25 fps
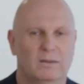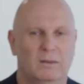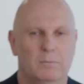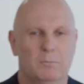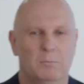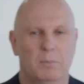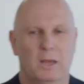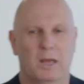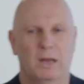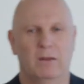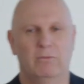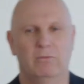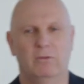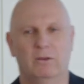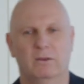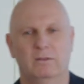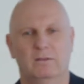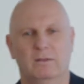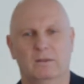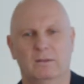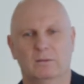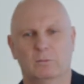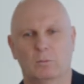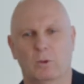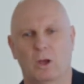and
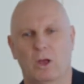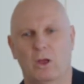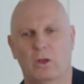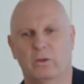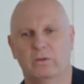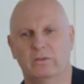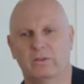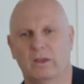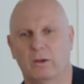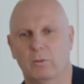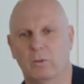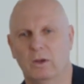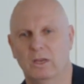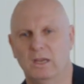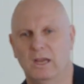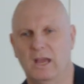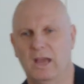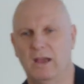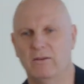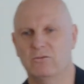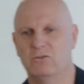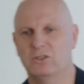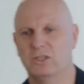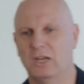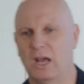benefits as well. So when you
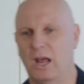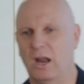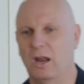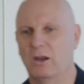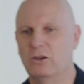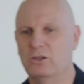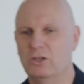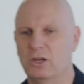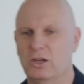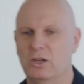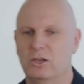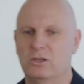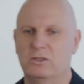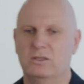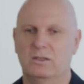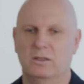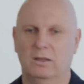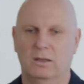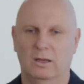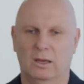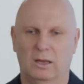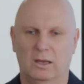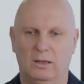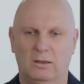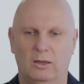have challenges,
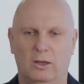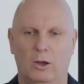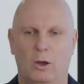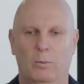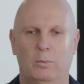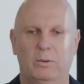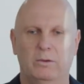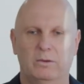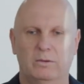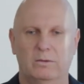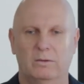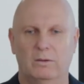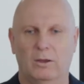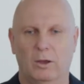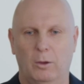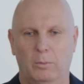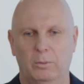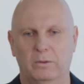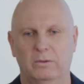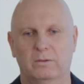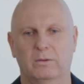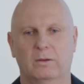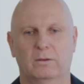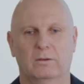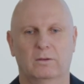the
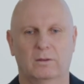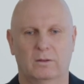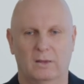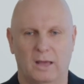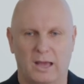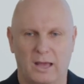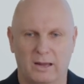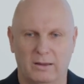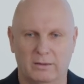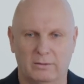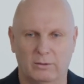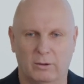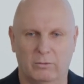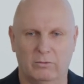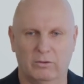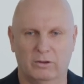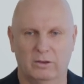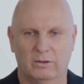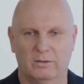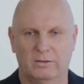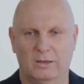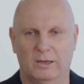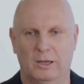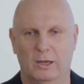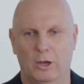opposite to that is
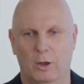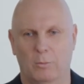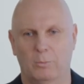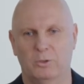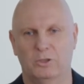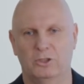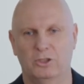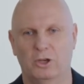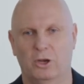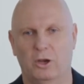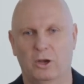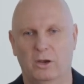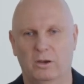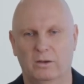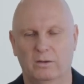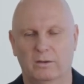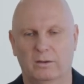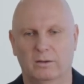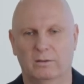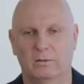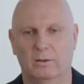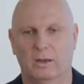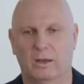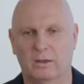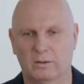obviously
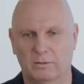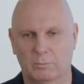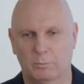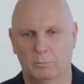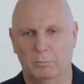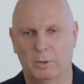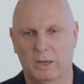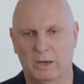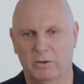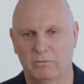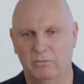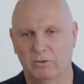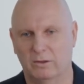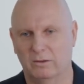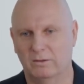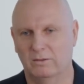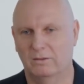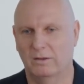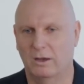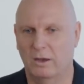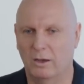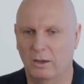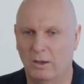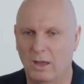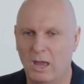opportunities as benefits.
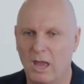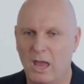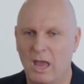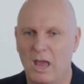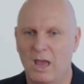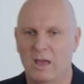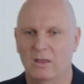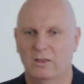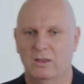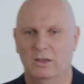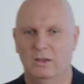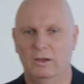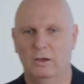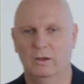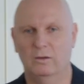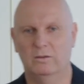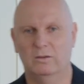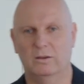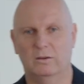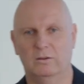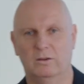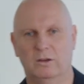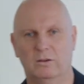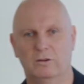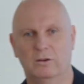So the use
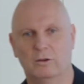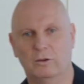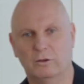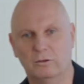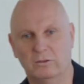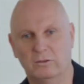of digital